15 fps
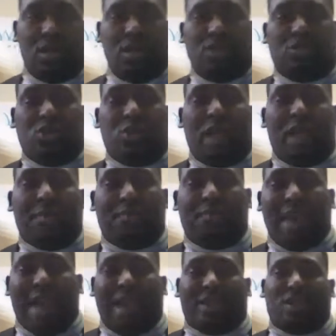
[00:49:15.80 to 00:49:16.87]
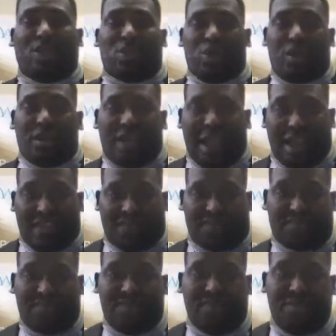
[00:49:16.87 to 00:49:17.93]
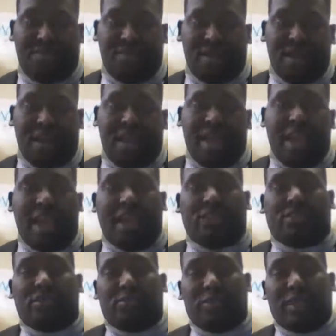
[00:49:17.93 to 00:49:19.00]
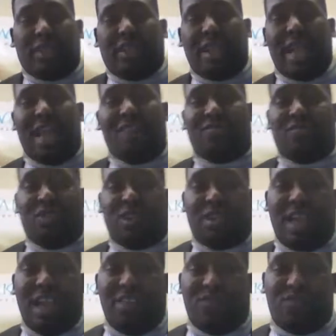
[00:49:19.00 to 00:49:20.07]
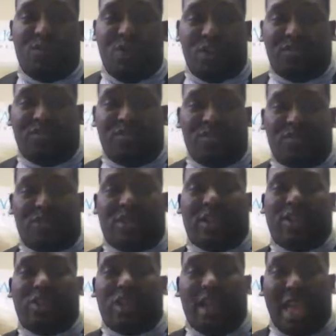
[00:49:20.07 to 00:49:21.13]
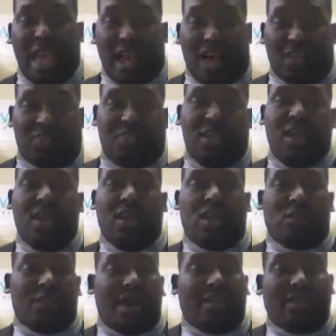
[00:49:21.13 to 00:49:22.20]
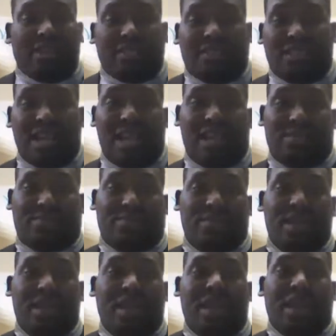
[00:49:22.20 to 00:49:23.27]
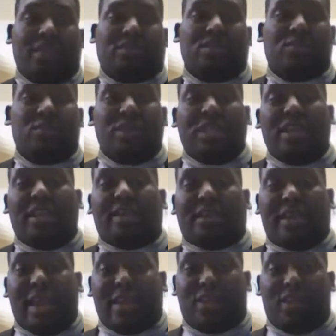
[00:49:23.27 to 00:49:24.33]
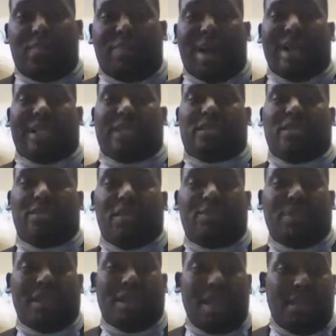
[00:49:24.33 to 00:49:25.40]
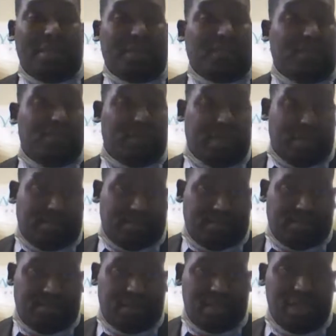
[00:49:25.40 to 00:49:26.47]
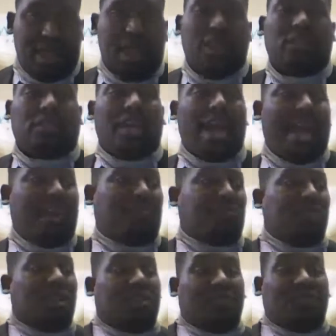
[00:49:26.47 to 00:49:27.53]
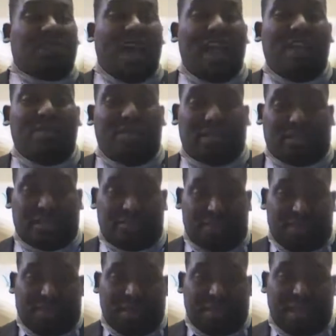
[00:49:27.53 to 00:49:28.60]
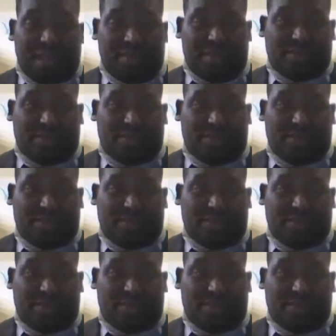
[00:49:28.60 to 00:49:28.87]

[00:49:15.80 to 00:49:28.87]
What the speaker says: to impact your life and to really have your life work for you and your health around this time, and to really get your body to be pandemic free, to have your environment to be pandemic